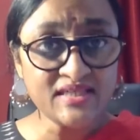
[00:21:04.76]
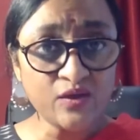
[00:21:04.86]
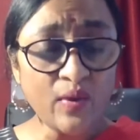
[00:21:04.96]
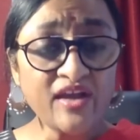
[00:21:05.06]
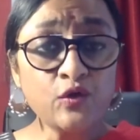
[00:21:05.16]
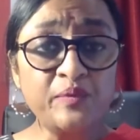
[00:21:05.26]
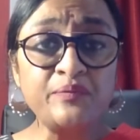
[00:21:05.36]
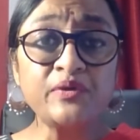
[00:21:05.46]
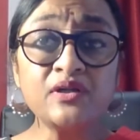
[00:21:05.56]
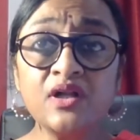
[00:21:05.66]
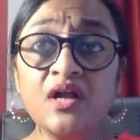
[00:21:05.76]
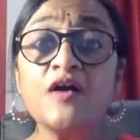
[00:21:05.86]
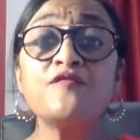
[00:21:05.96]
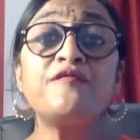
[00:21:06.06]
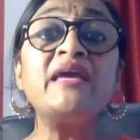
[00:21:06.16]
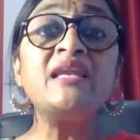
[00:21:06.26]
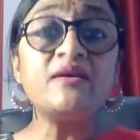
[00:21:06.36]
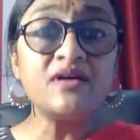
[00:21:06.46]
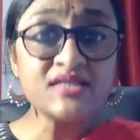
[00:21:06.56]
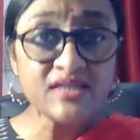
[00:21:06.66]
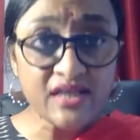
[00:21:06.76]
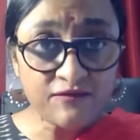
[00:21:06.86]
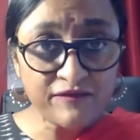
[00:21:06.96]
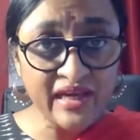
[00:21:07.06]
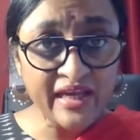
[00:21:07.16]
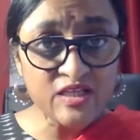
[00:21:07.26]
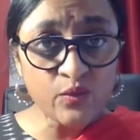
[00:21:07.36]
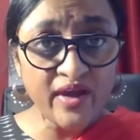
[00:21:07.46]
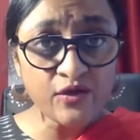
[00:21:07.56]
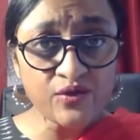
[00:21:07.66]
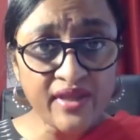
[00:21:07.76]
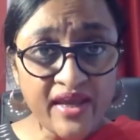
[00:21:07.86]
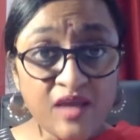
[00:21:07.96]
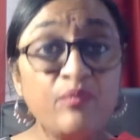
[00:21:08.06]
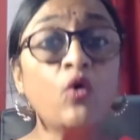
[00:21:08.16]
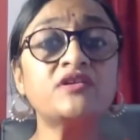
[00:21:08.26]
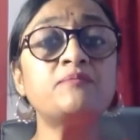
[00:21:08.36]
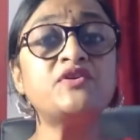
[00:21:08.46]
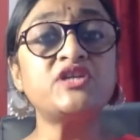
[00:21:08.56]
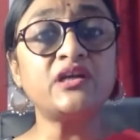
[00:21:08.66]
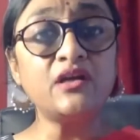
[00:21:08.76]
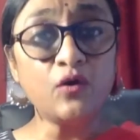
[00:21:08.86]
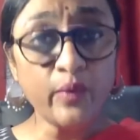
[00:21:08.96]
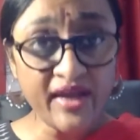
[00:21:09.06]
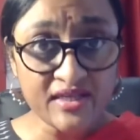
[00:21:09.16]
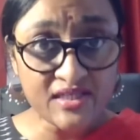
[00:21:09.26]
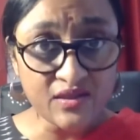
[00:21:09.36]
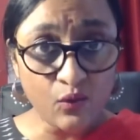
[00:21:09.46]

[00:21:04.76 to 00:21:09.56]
And why do people feel a certain feelings? Why do they emote in particular ways?